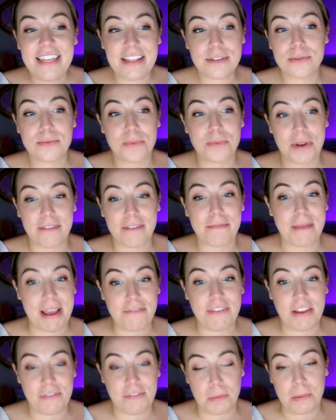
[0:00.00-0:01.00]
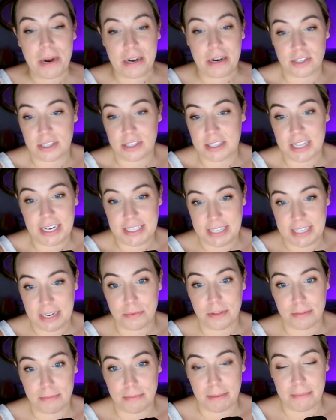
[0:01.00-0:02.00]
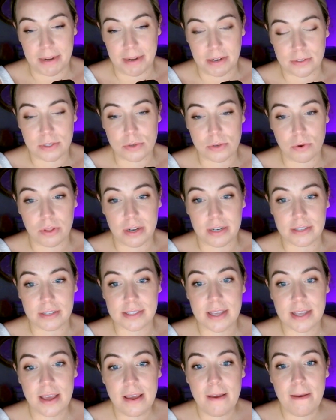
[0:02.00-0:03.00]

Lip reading: is one of my favorite projects that I did with my middle schoolers.